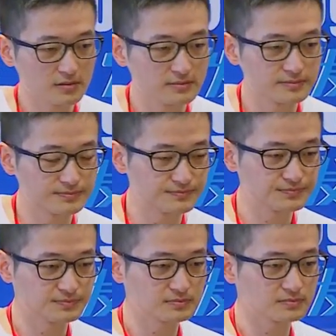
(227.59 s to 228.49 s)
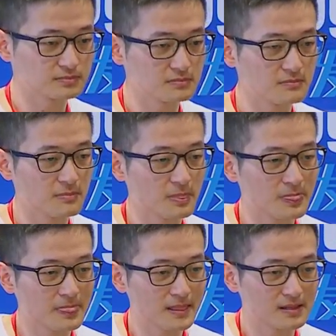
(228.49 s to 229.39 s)
Uh, the other guy mentioned in
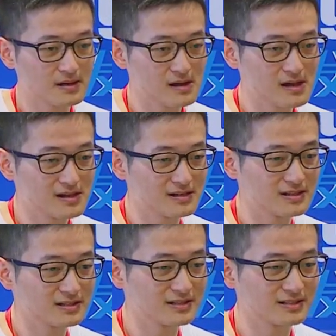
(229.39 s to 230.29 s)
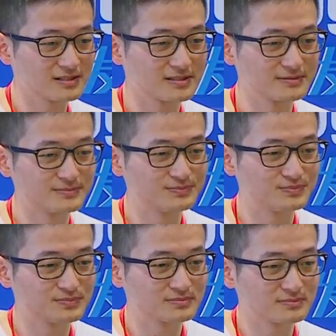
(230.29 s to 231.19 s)
there the challenge of the Great
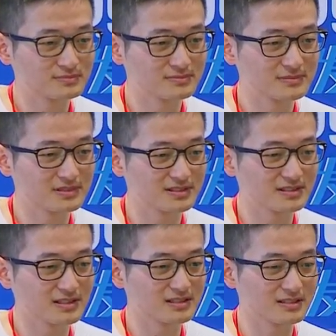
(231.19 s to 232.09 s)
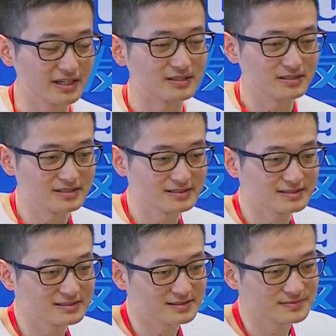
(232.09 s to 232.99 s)
Firewall. And yeah.
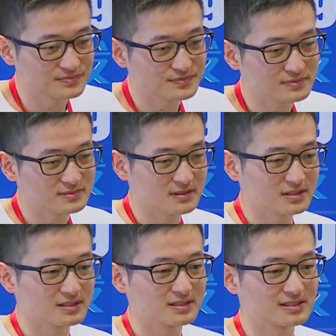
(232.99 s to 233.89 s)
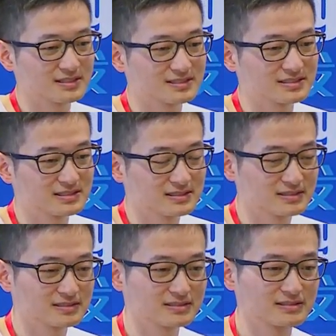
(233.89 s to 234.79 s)
Sounds like your business has to
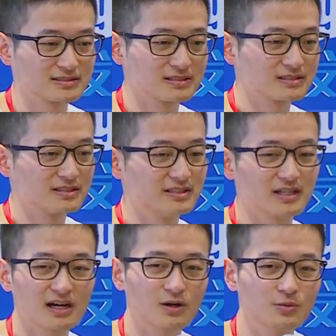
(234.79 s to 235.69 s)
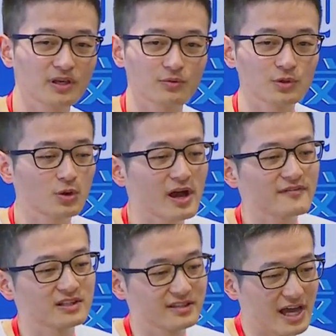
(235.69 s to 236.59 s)
navigate that. Yeah, uh, we, we, don't
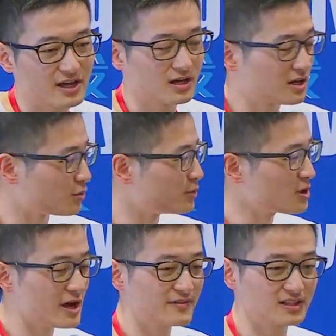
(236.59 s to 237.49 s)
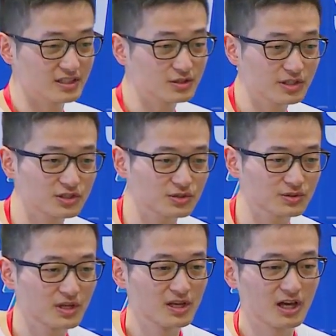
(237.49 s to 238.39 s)
have a, uh, we don't have a legal
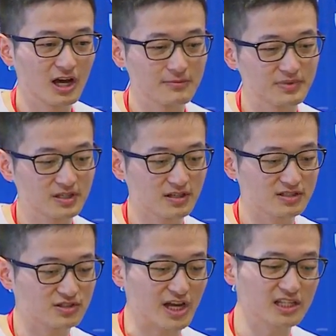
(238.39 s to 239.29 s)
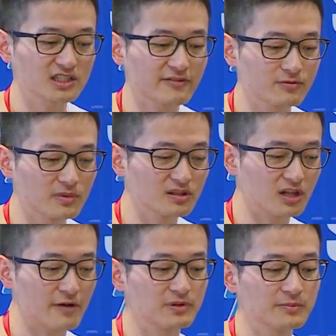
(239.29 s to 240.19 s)
issue uh, because the Chinese government allows